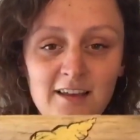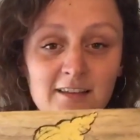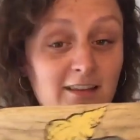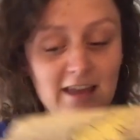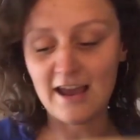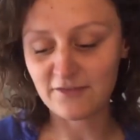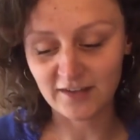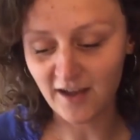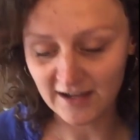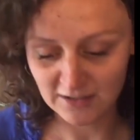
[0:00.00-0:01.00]
that they have
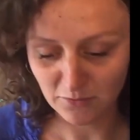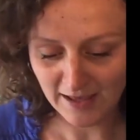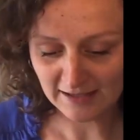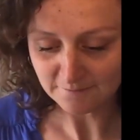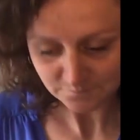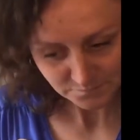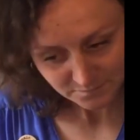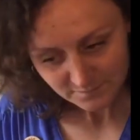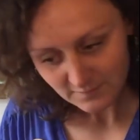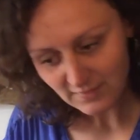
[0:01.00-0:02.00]
to hide away.
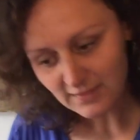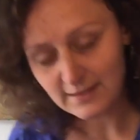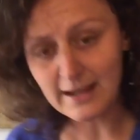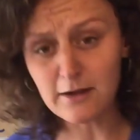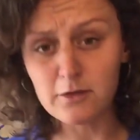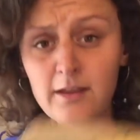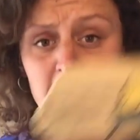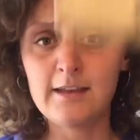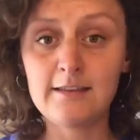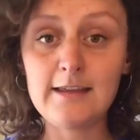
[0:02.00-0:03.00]
Now,
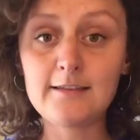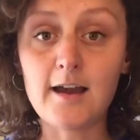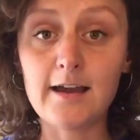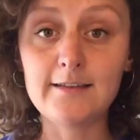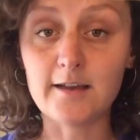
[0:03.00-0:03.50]
these guys